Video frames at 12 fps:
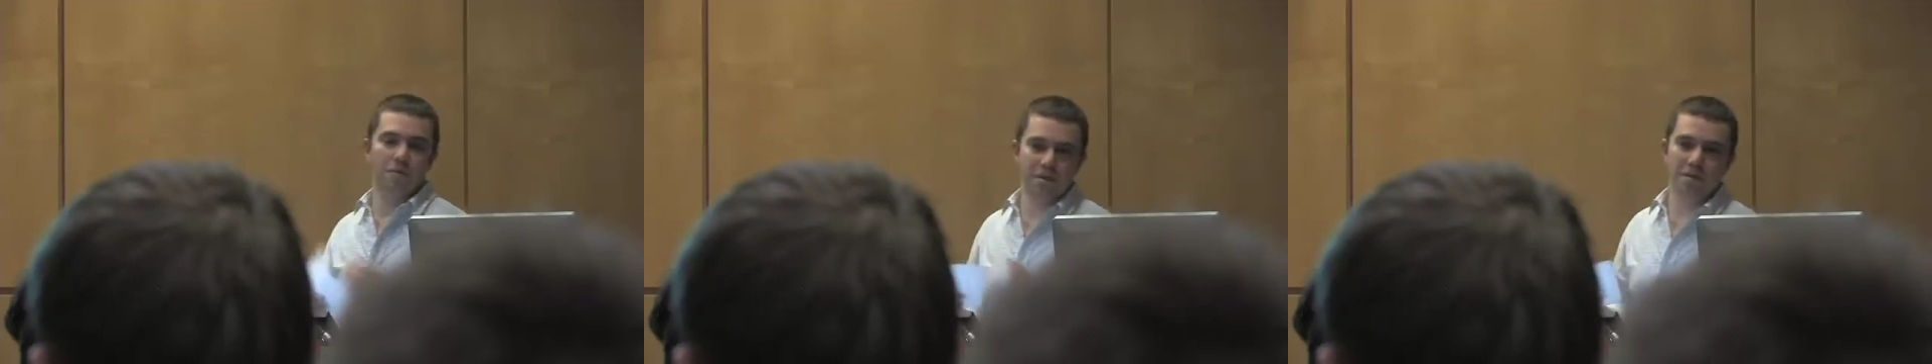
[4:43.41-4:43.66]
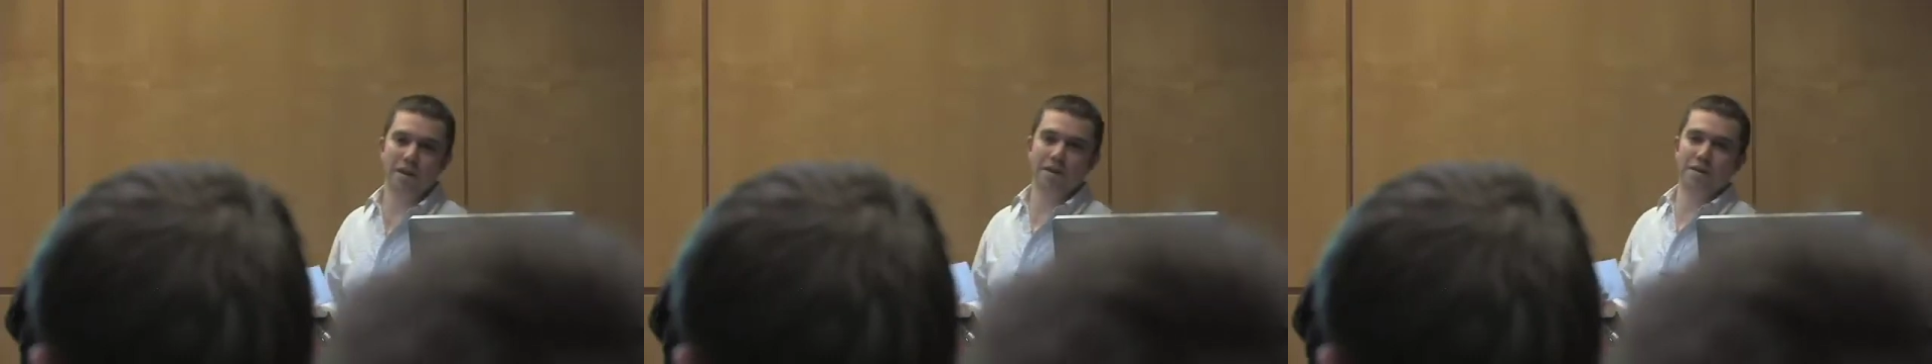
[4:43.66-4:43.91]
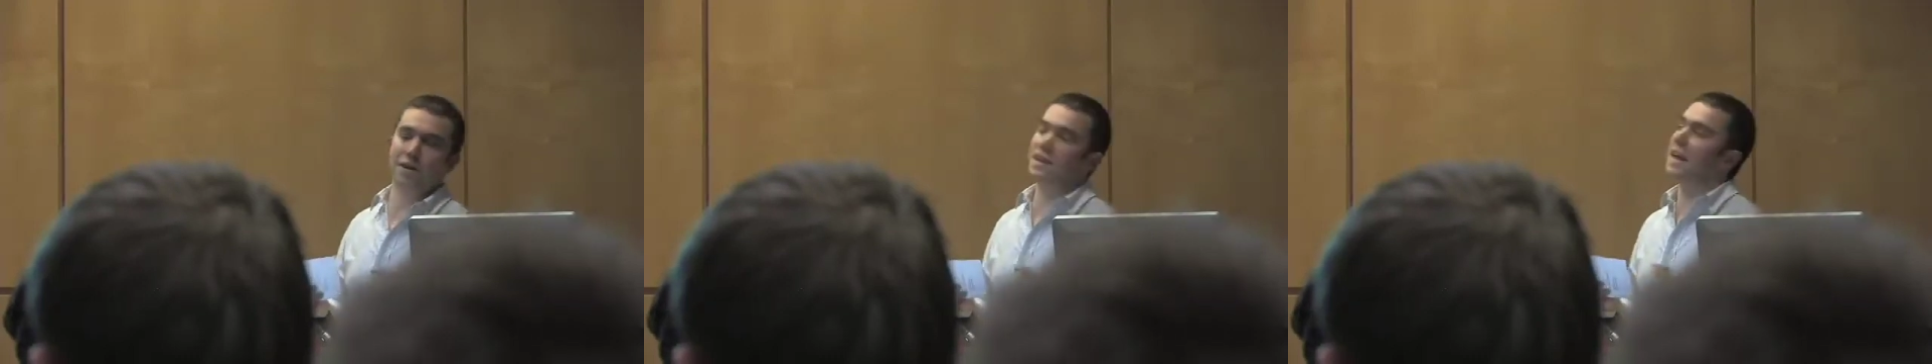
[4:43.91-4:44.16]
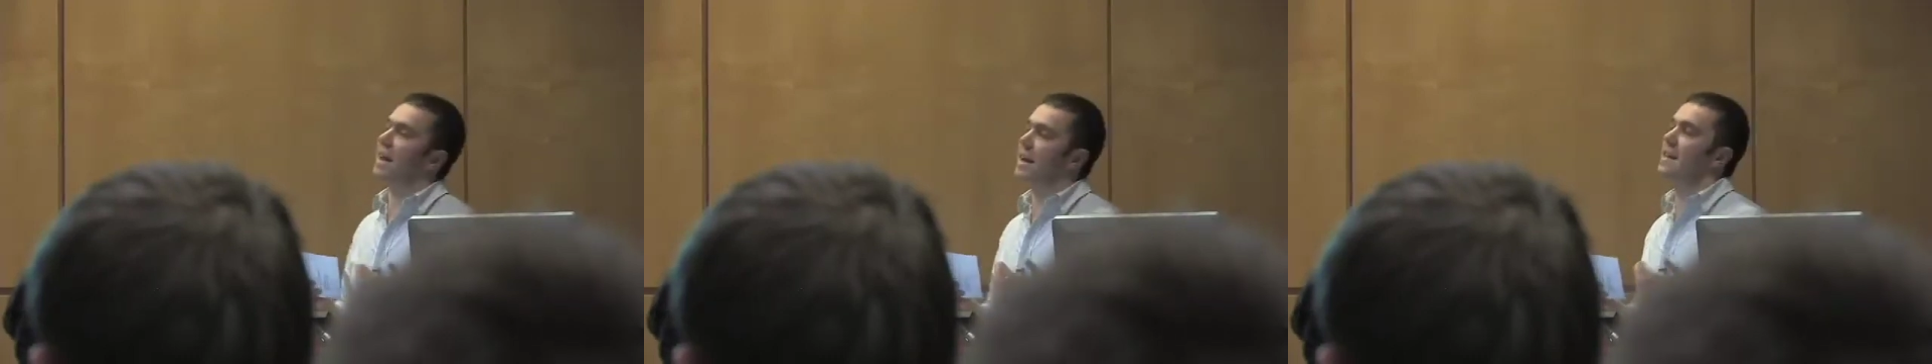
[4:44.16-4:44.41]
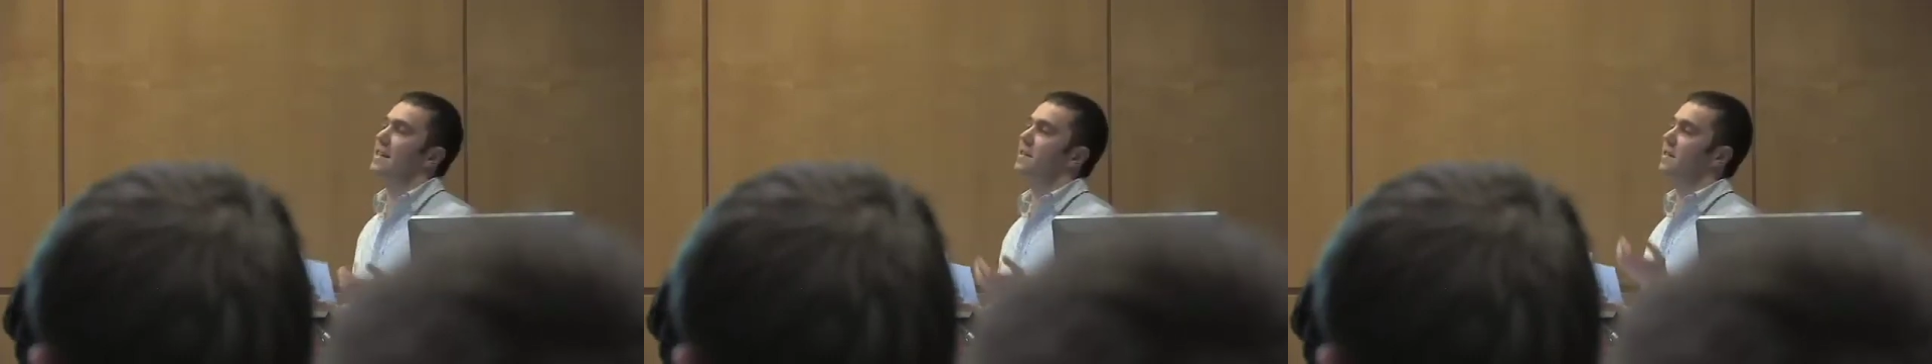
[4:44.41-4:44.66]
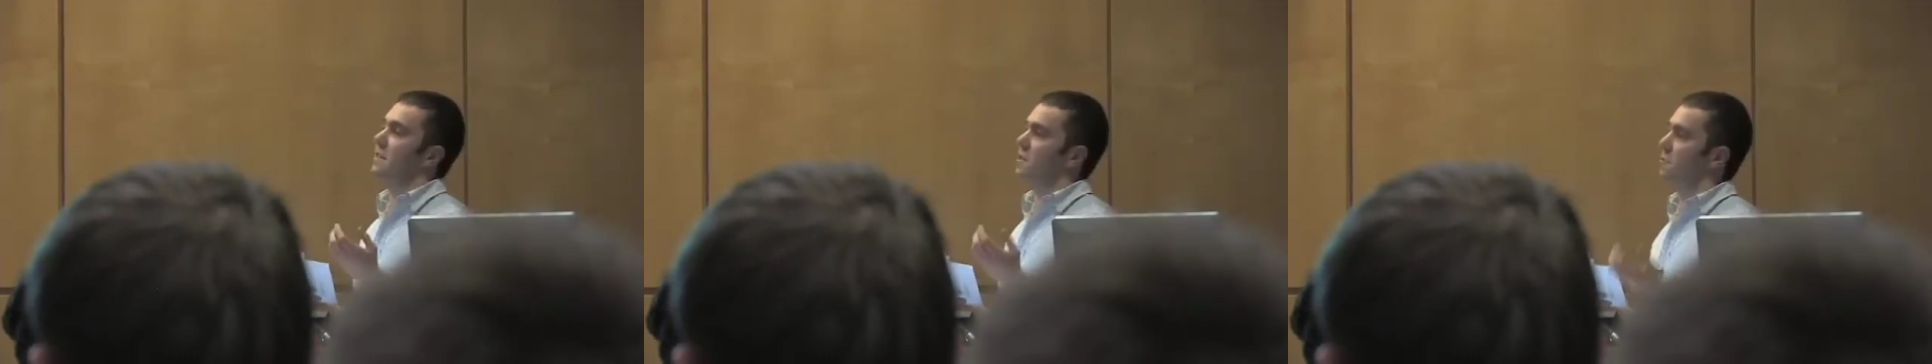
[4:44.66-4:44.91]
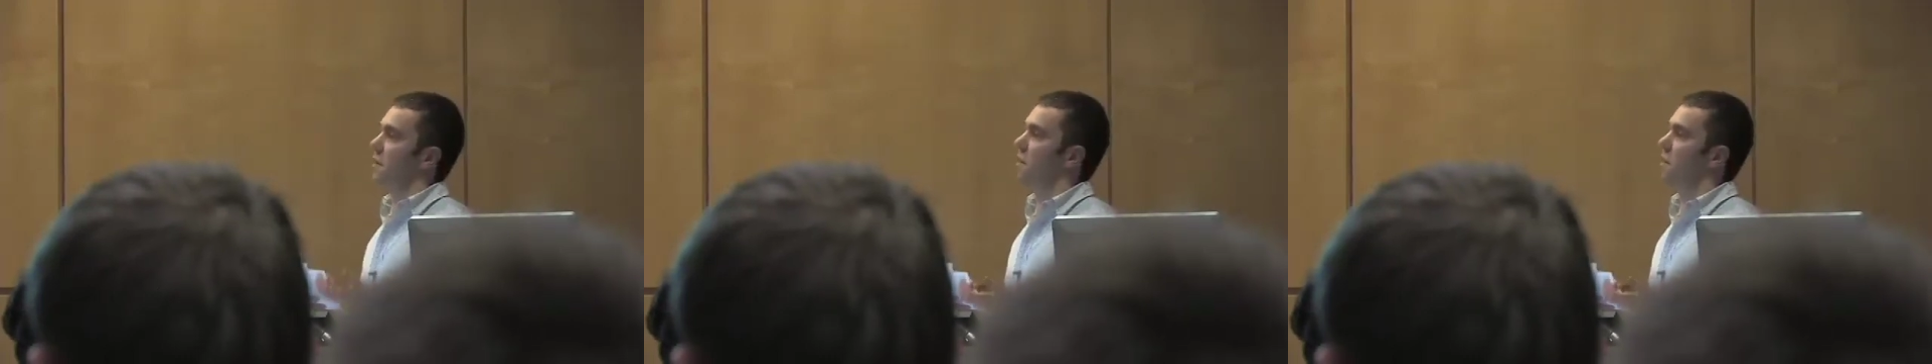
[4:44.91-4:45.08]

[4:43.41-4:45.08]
the idea is it should be a